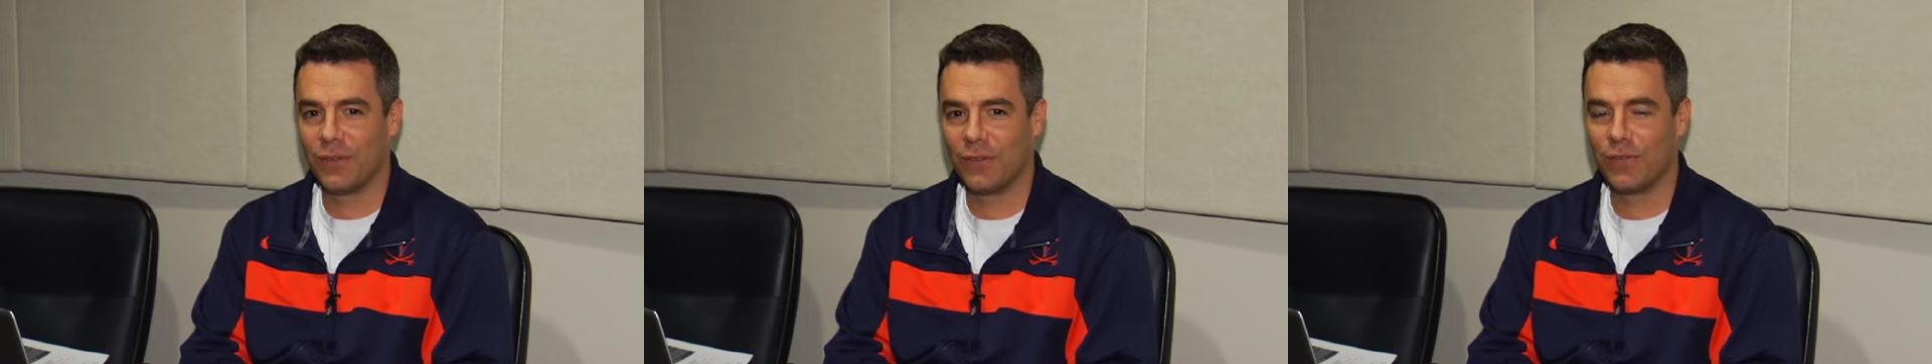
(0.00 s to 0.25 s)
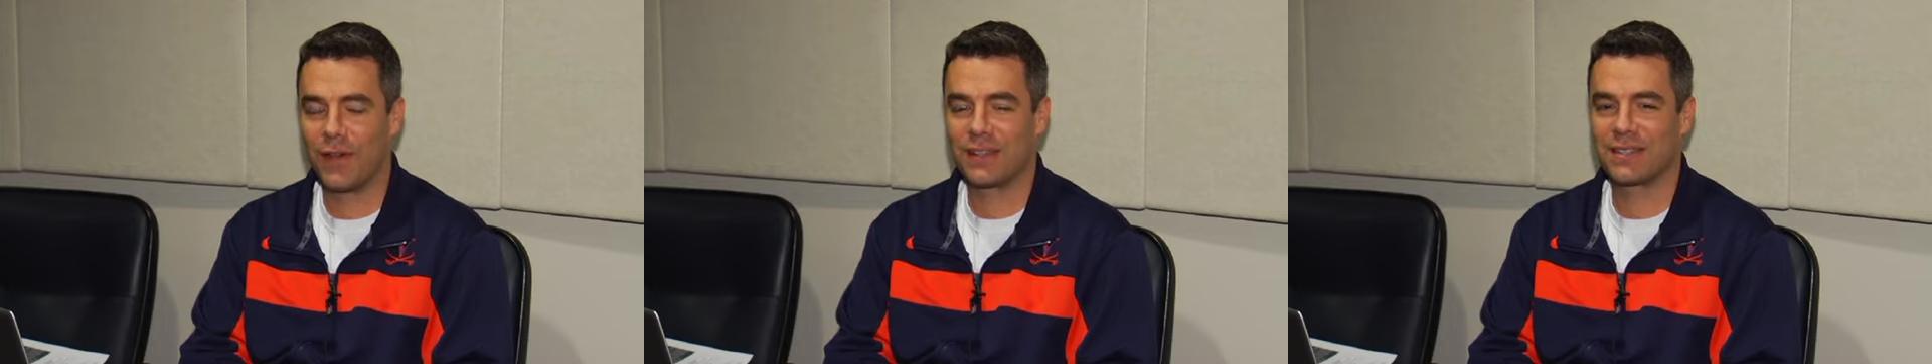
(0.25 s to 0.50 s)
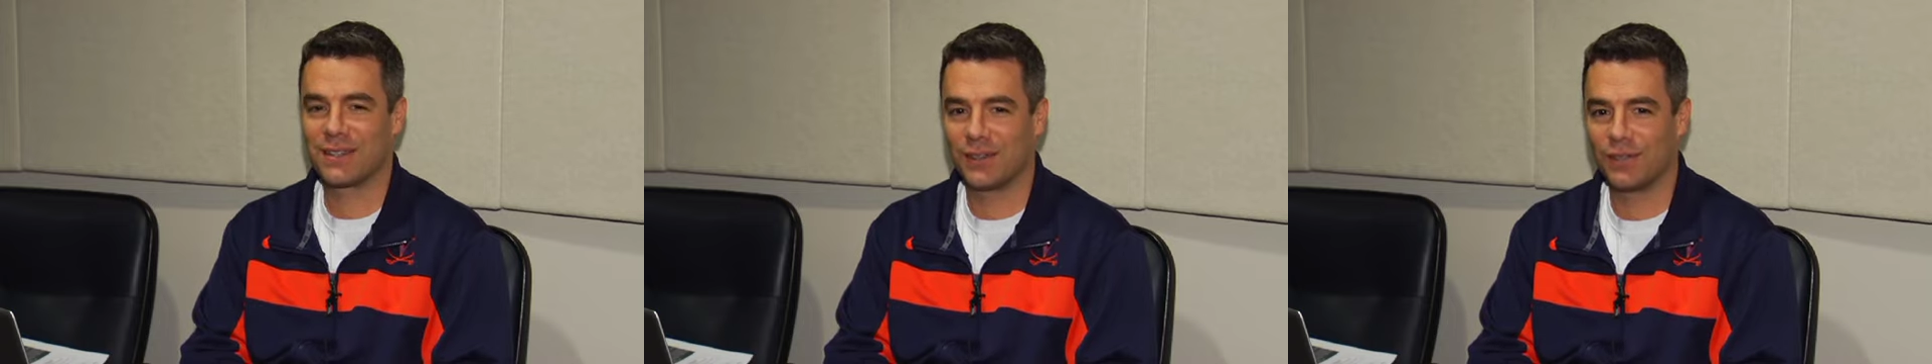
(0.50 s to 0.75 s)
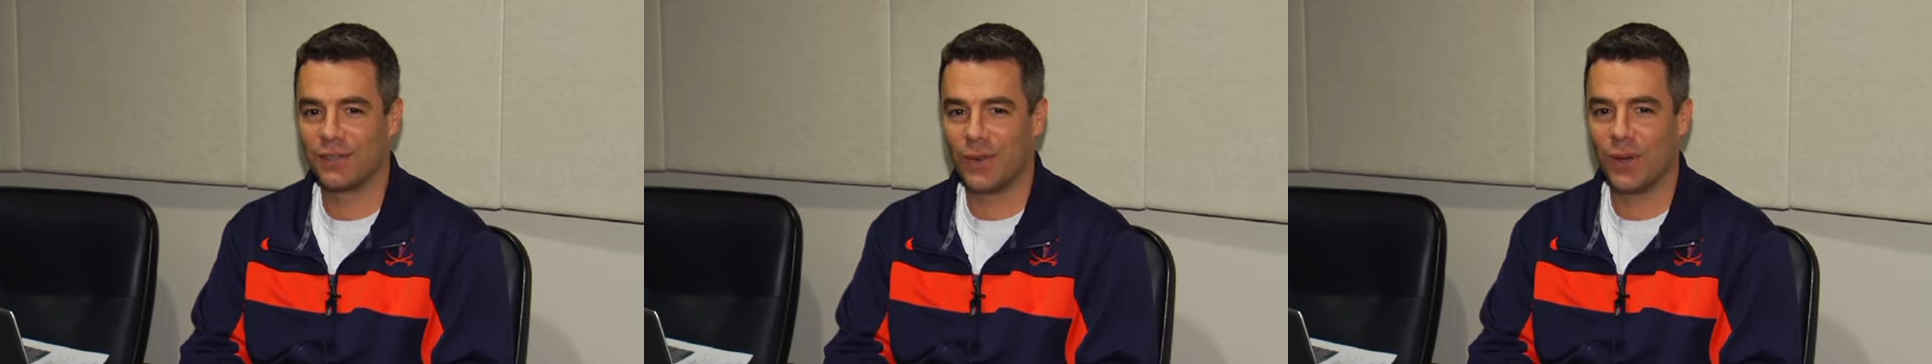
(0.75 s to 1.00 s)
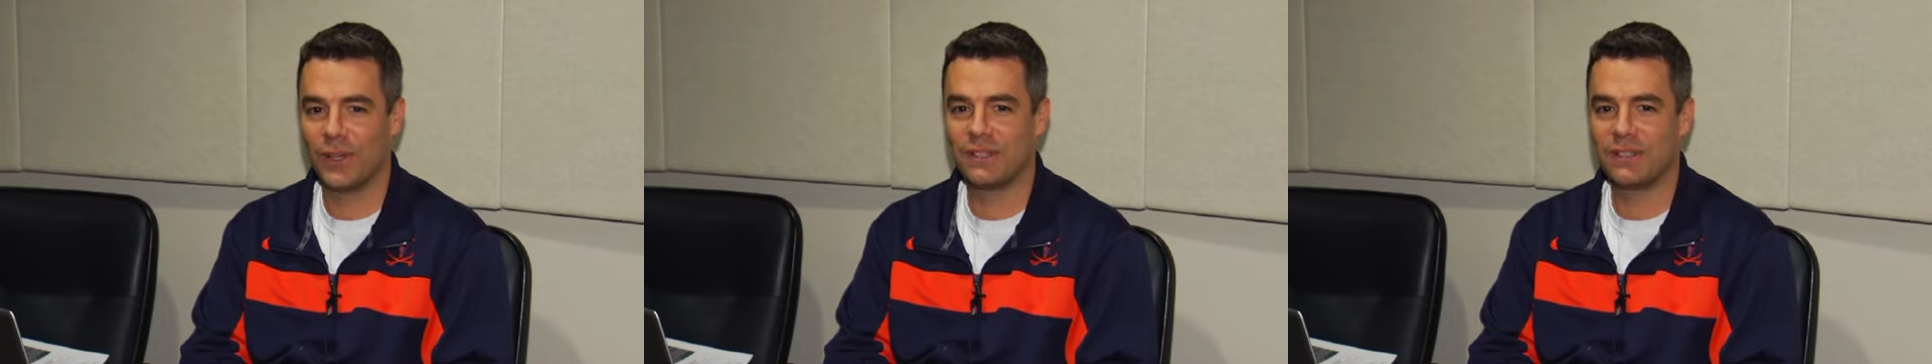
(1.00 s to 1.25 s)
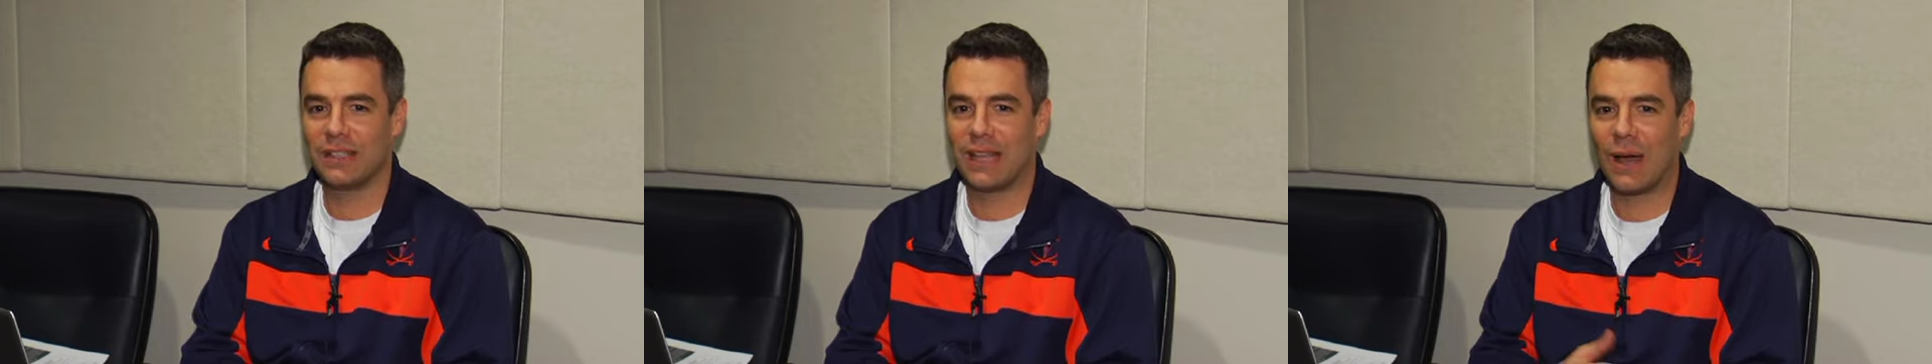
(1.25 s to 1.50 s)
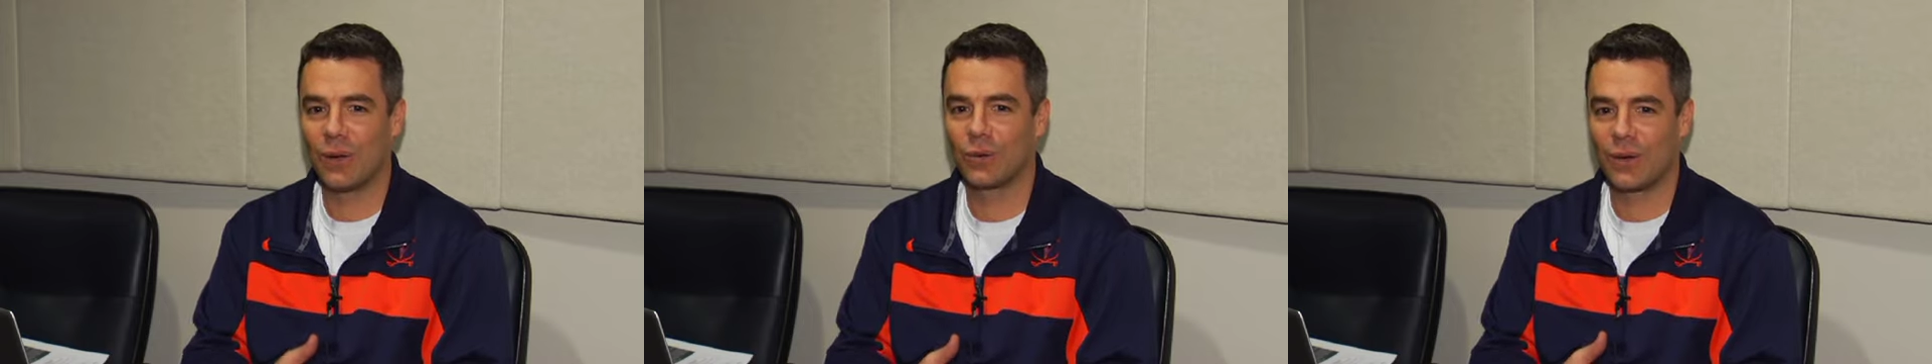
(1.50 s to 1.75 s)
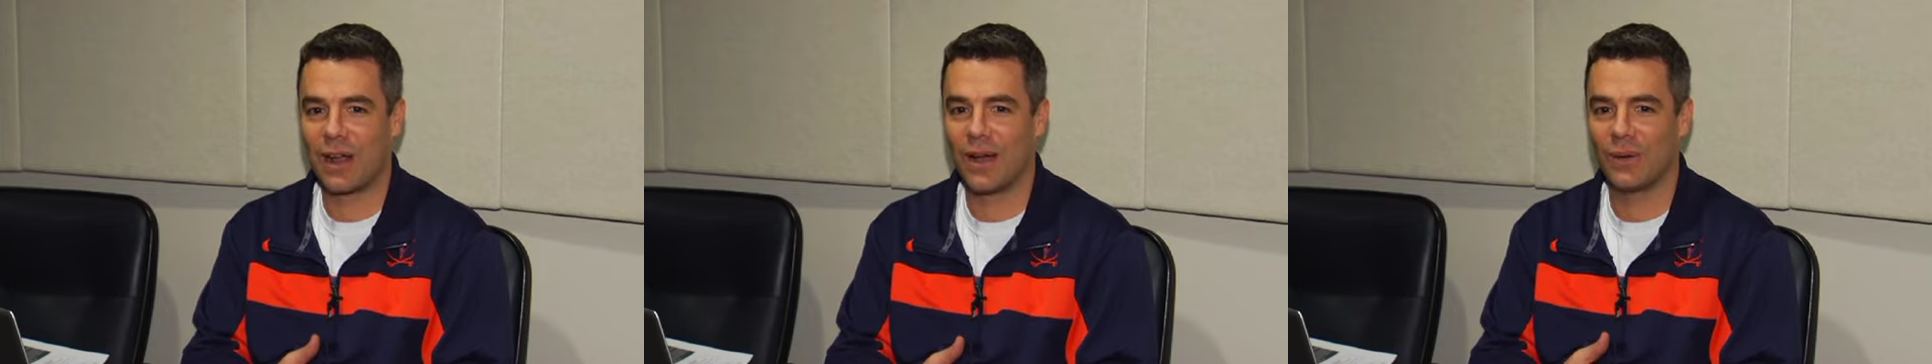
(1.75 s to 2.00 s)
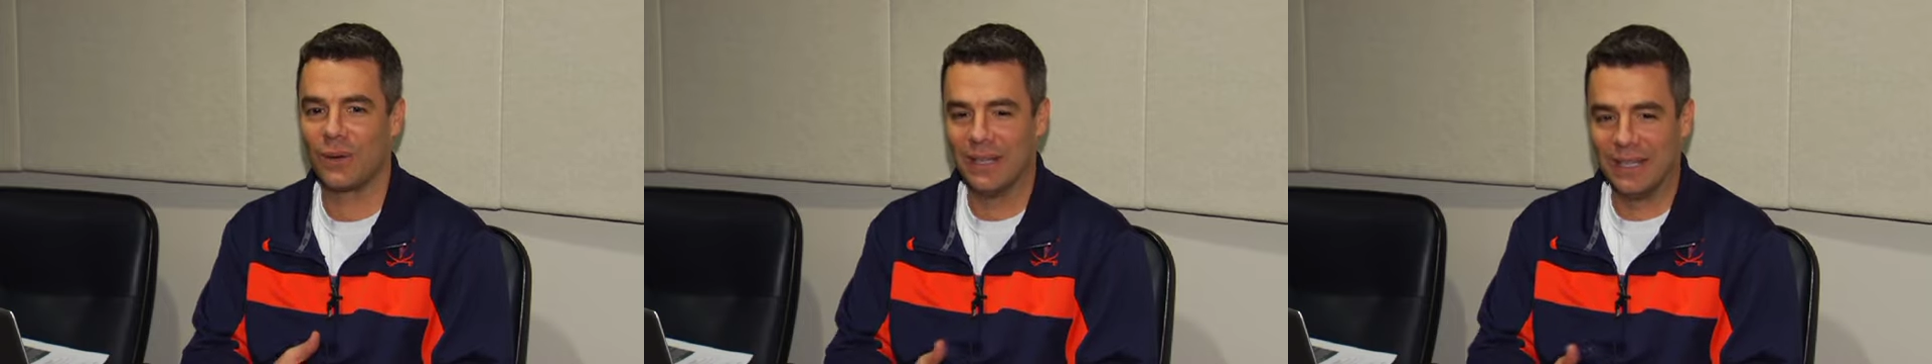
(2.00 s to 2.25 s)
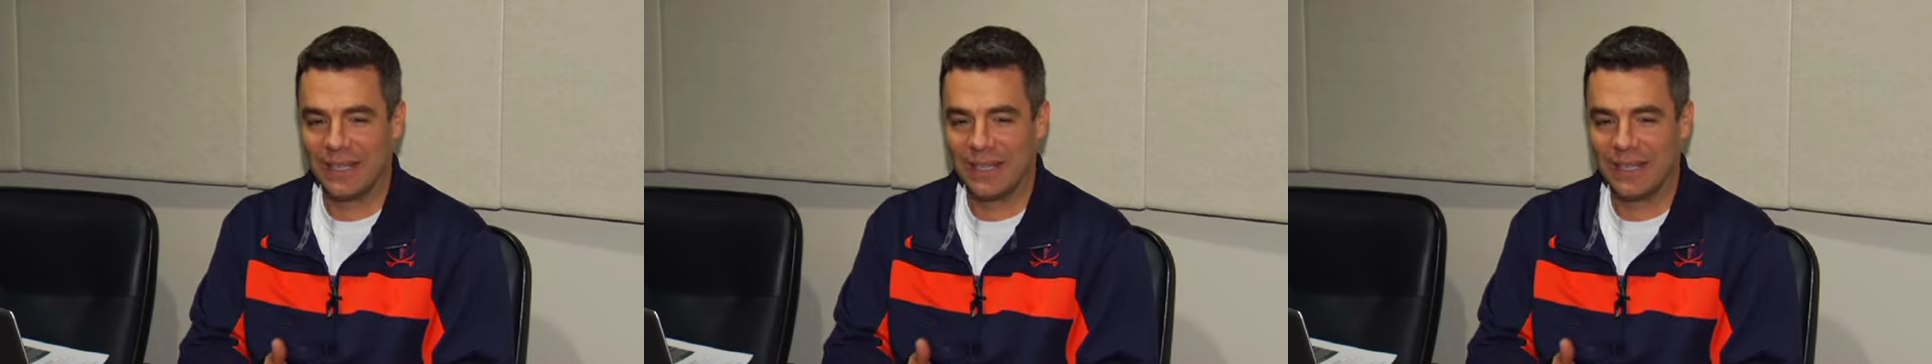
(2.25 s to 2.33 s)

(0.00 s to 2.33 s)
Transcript: festive, noisy, loud crowd